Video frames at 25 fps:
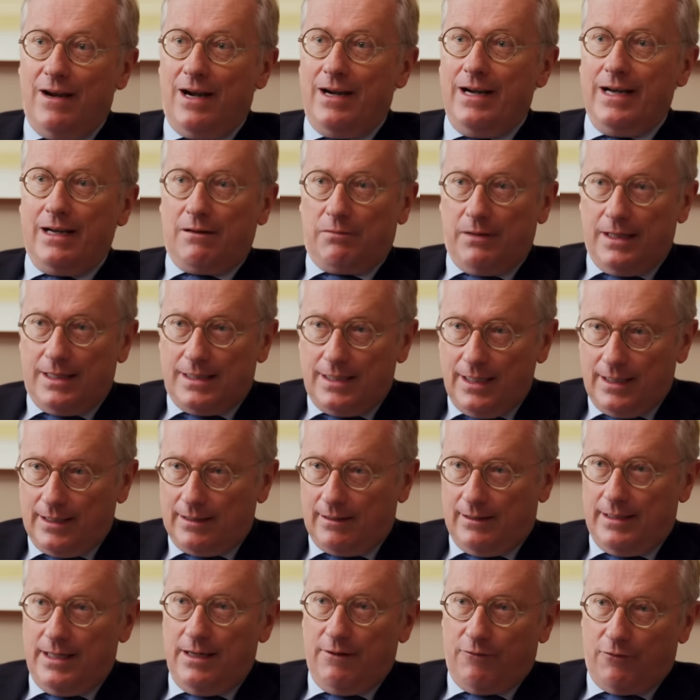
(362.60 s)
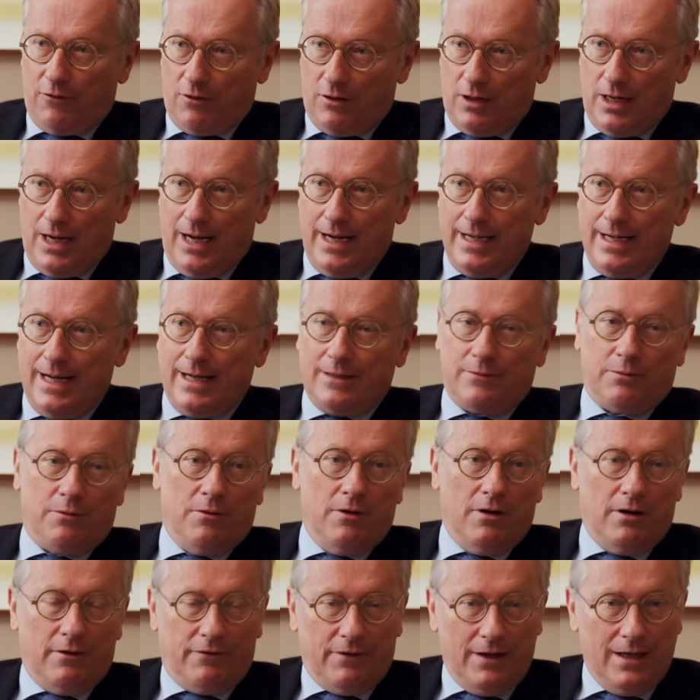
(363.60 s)
very critically for a high net
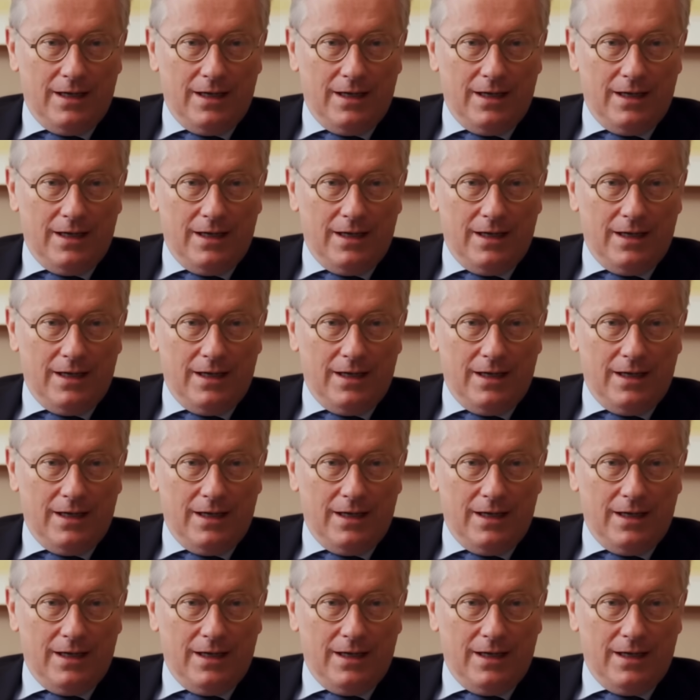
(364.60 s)
worth